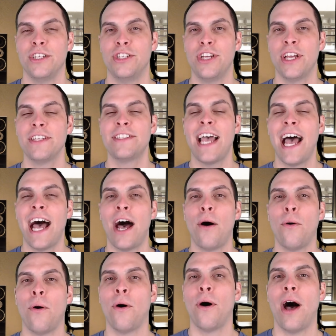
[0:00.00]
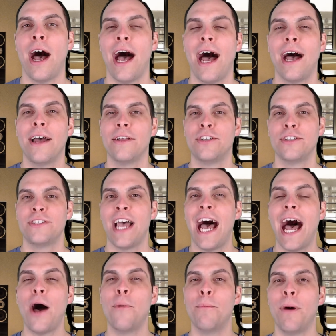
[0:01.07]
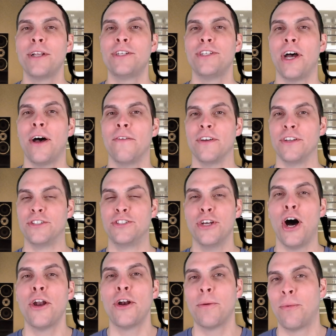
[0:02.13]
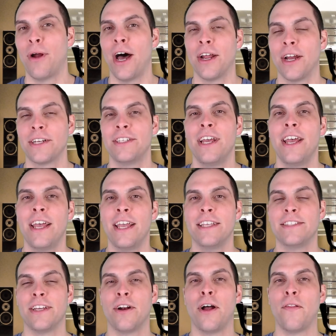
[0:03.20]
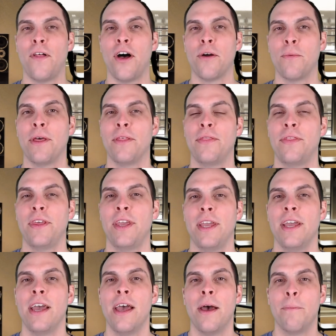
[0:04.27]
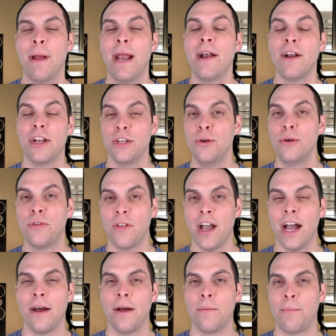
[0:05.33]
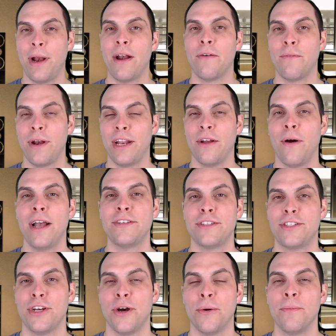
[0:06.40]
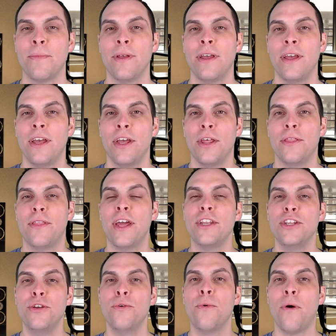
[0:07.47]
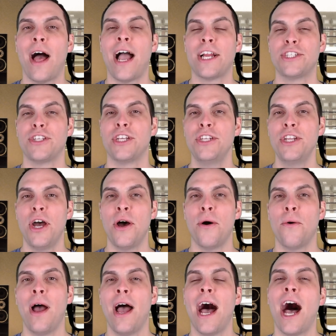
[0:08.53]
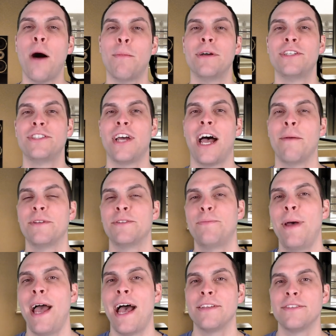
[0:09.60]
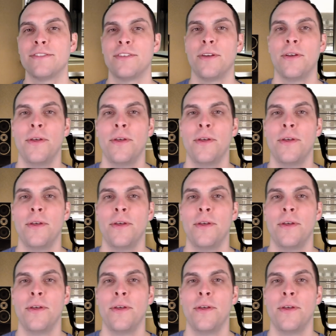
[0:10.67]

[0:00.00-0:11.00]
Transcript: just how uh, uh just how much of the daughter product is there along with the parent nuclear uh, parent radioisotope then you will actually know how much time has passed